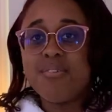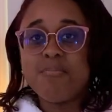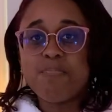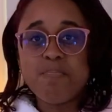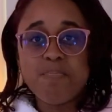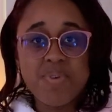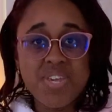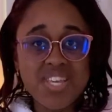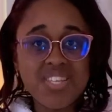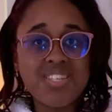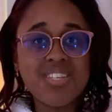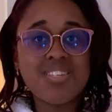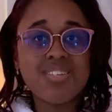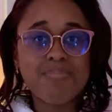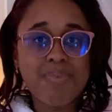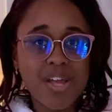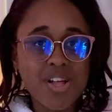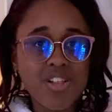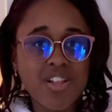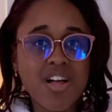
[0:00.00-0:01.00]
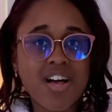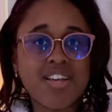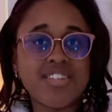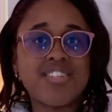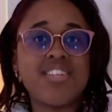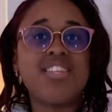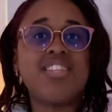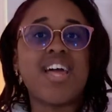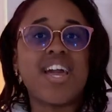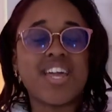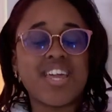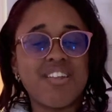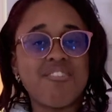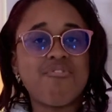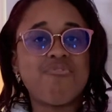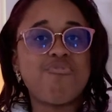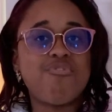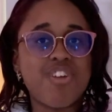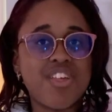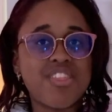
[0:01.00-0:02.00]
pieces in my closet that can
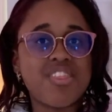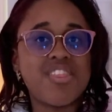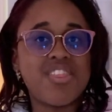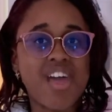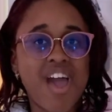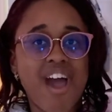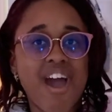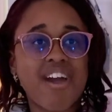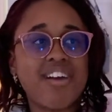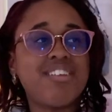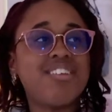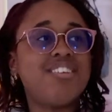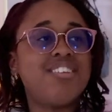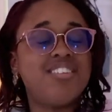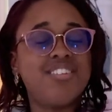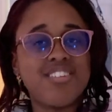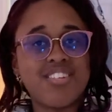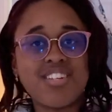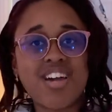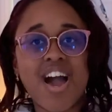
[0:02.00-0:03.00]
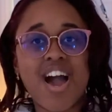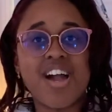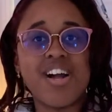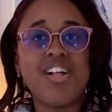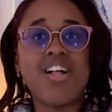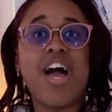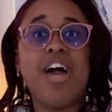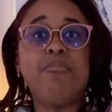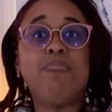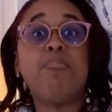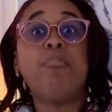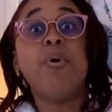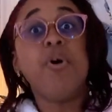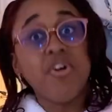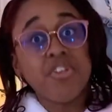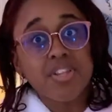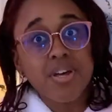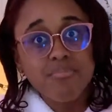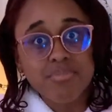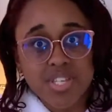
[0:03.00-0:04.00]
fit that style and
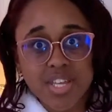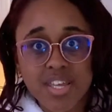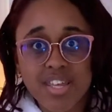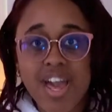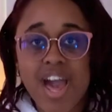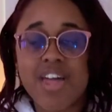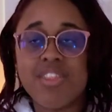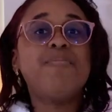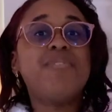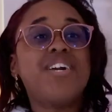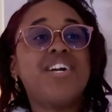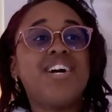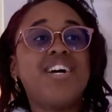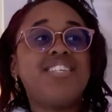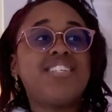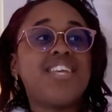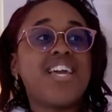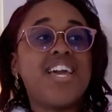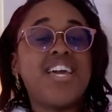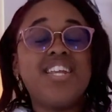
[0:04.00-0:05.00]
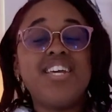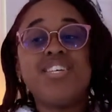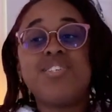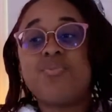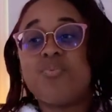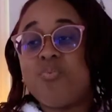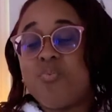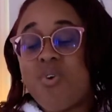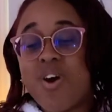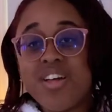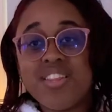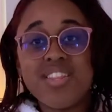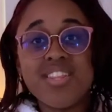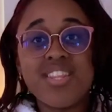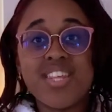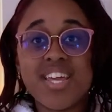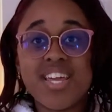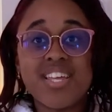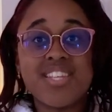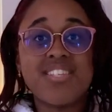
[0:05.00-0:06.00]
pull them together, because it is one
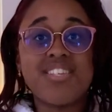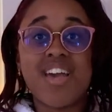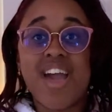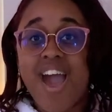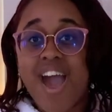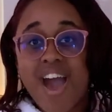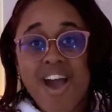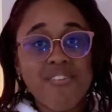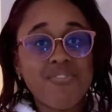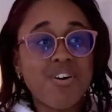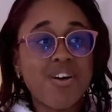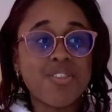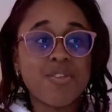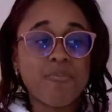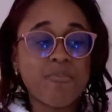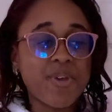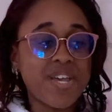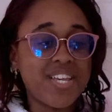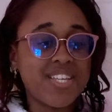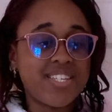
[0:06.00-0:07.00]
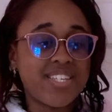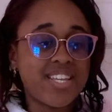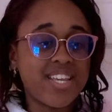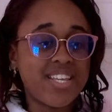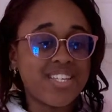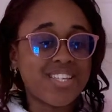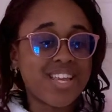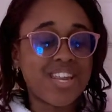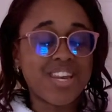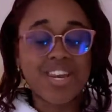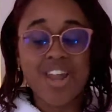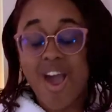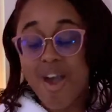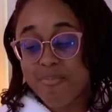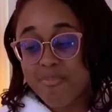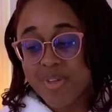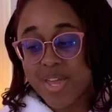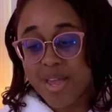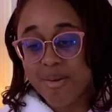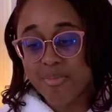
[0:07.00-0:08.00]
thing to have all the pieces and not
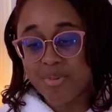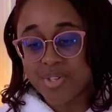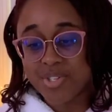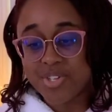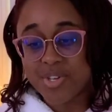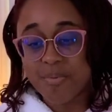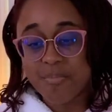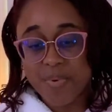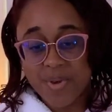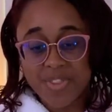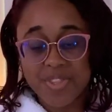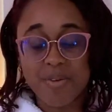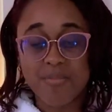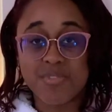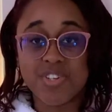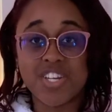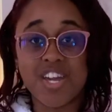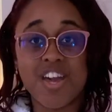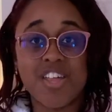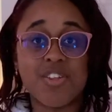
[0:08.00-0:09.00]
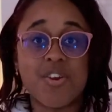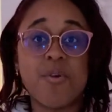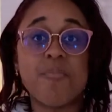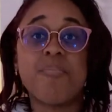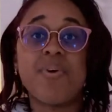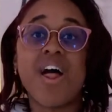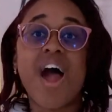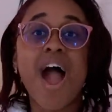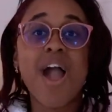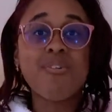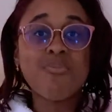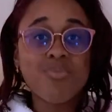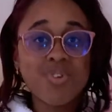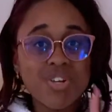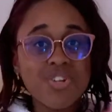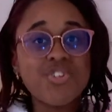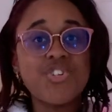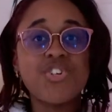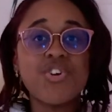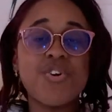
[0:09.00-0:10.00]
be able to put them together, but I
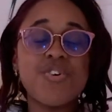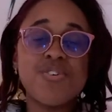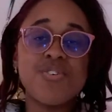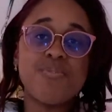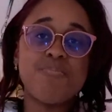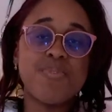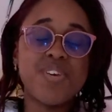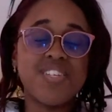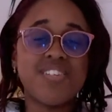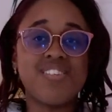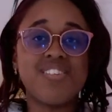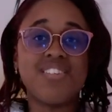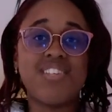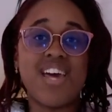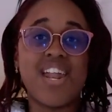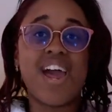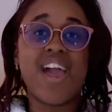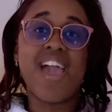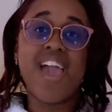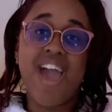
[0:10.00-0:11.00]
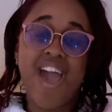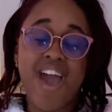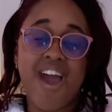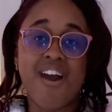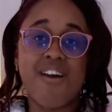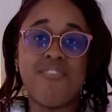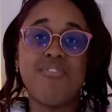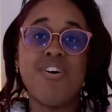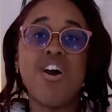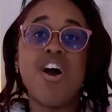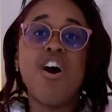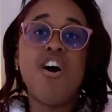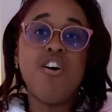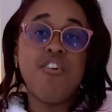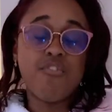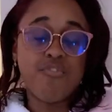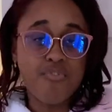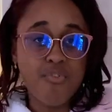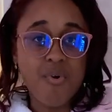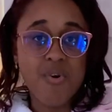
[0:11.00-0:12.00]
will show you the pieces that I have
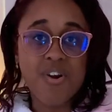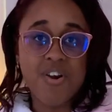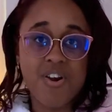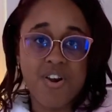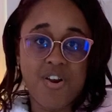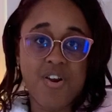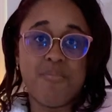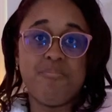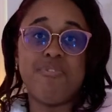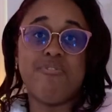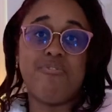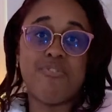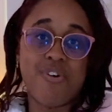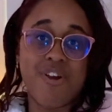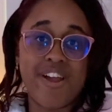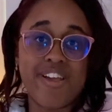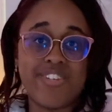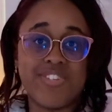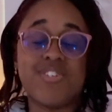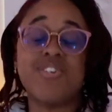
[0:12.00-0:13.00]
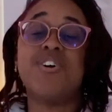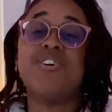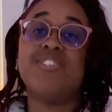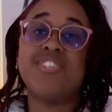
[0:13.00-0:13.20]
for her before I start